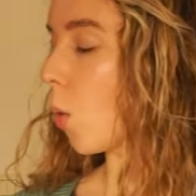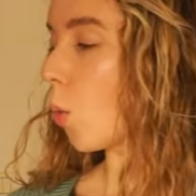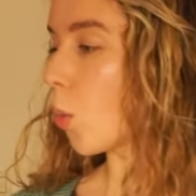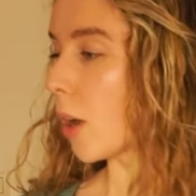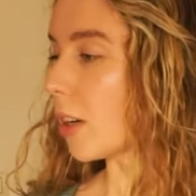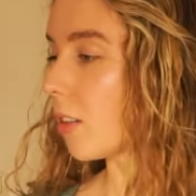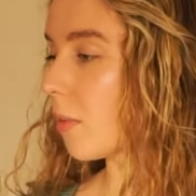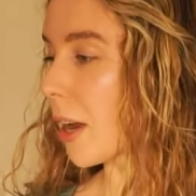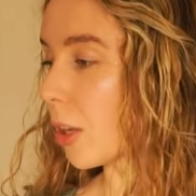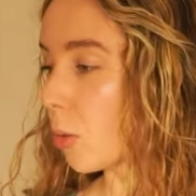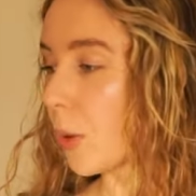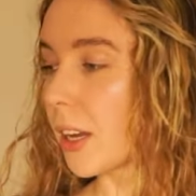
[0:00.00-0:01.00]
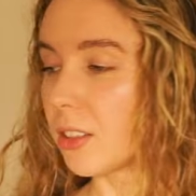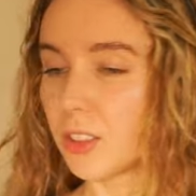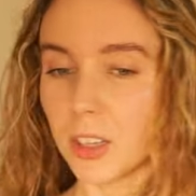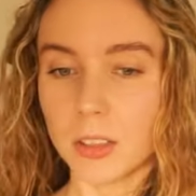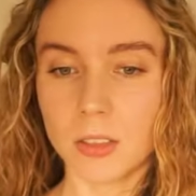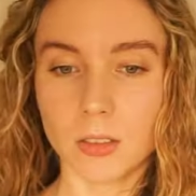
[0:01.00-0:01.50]
one of my threads
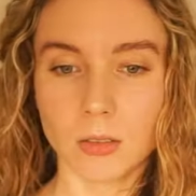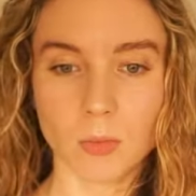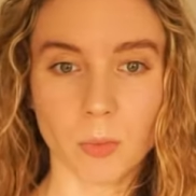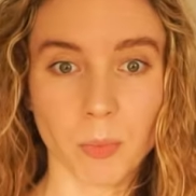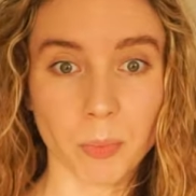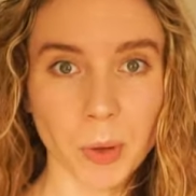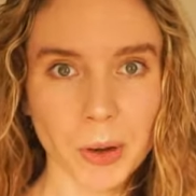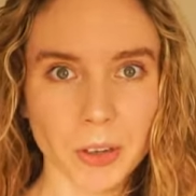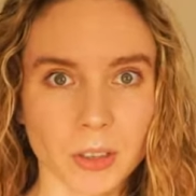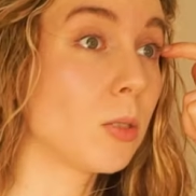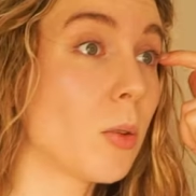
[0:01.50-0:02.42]
just burn?